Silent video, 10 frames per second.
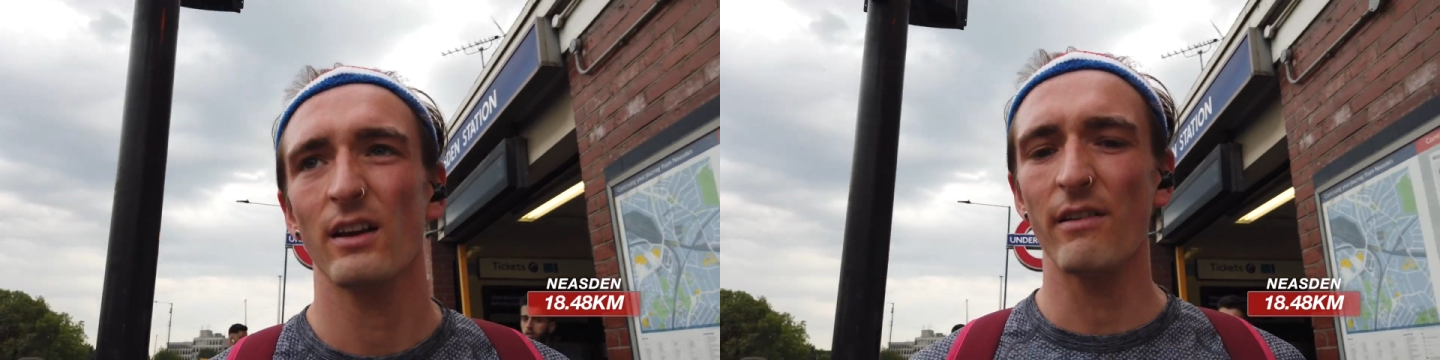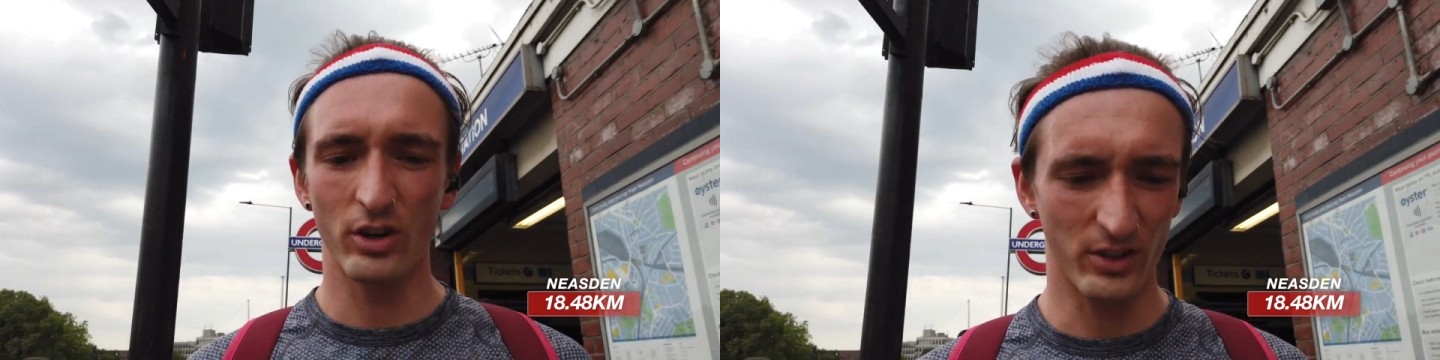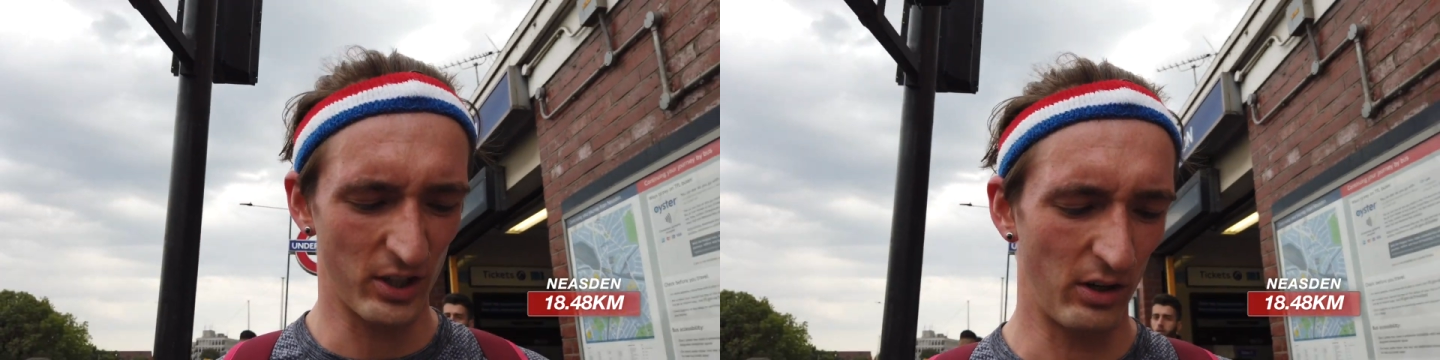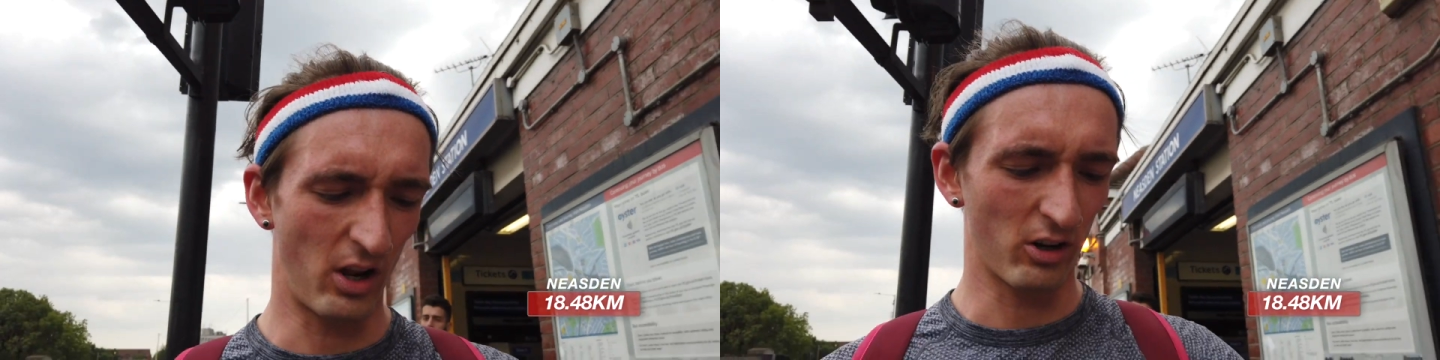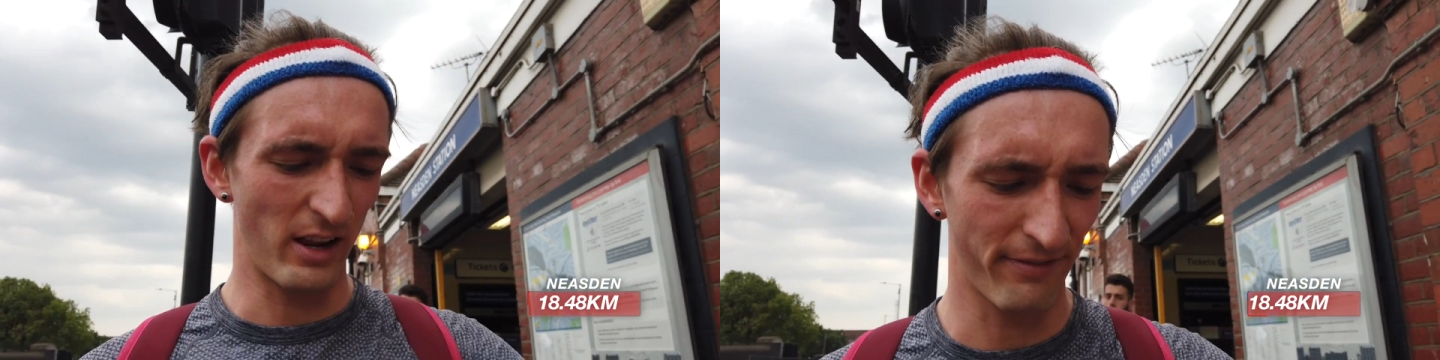Haven't got too
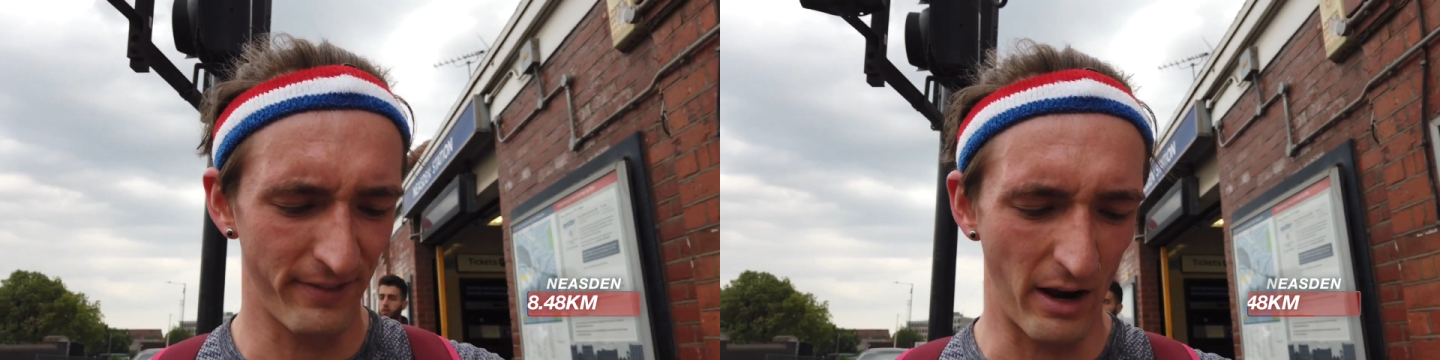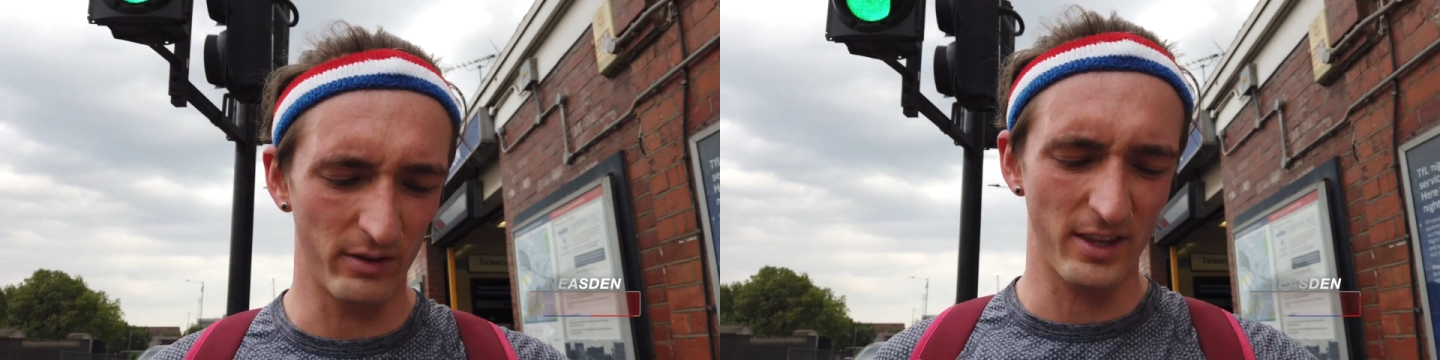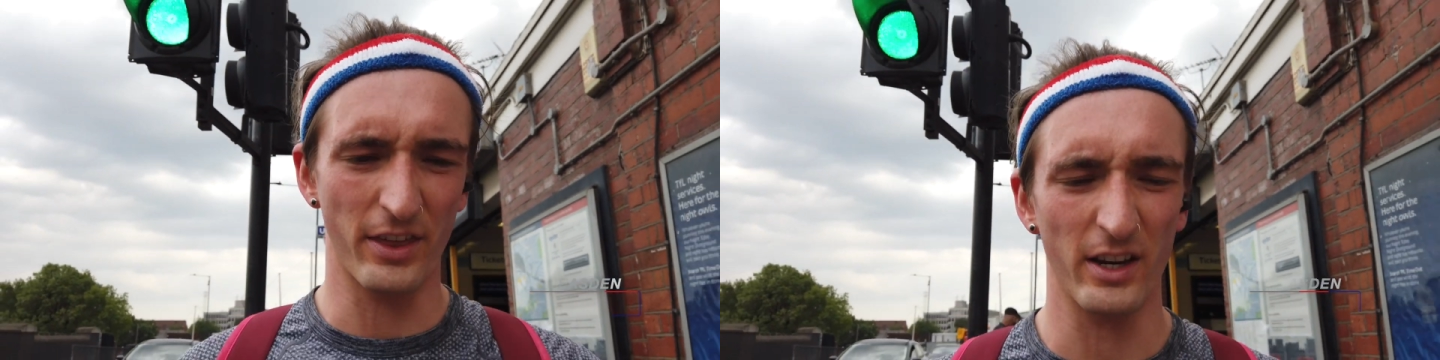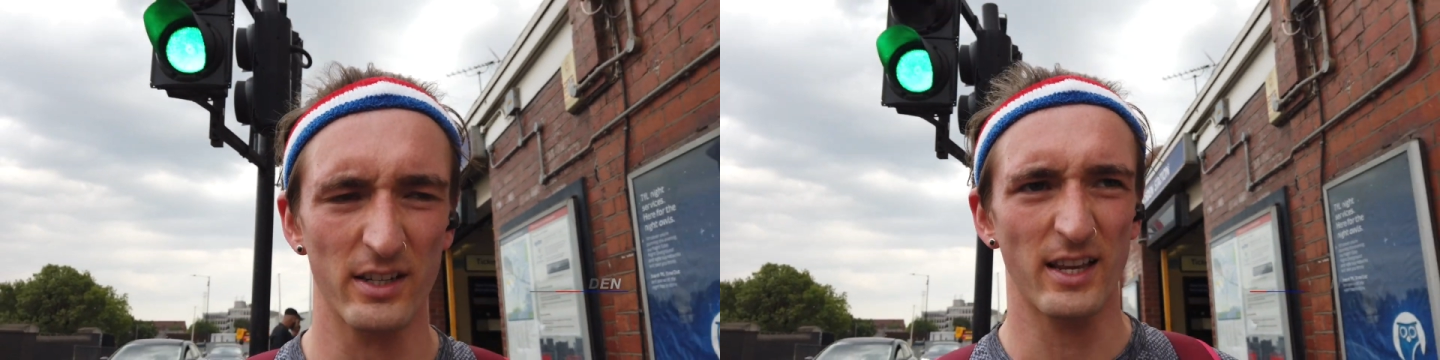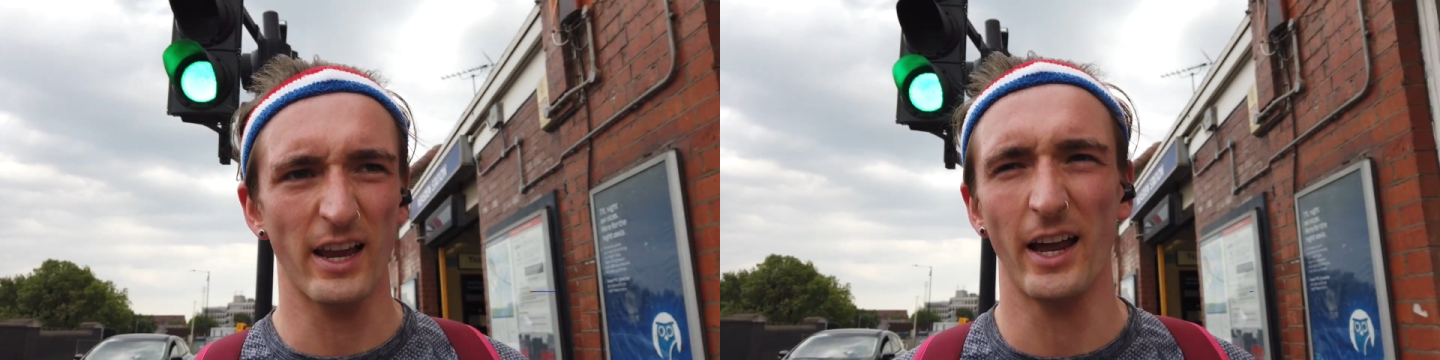long left now. I think
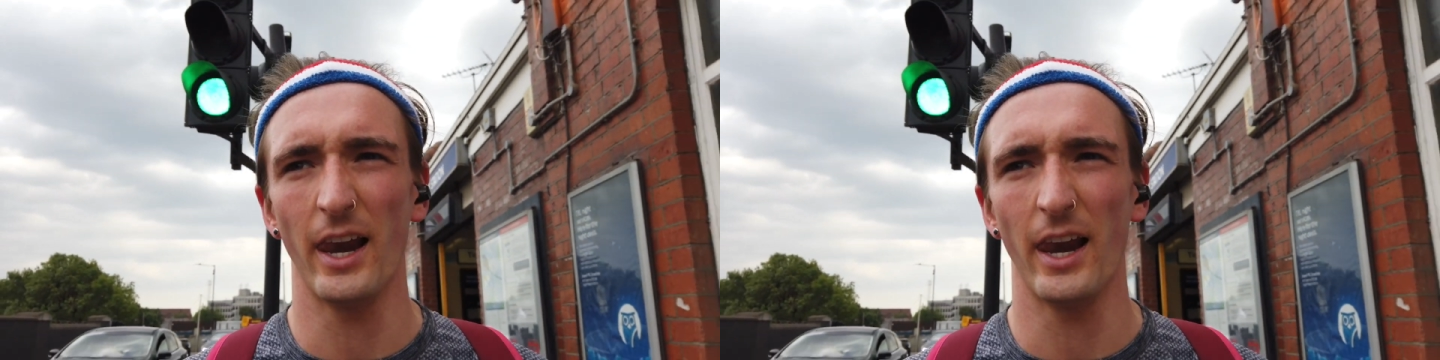it's like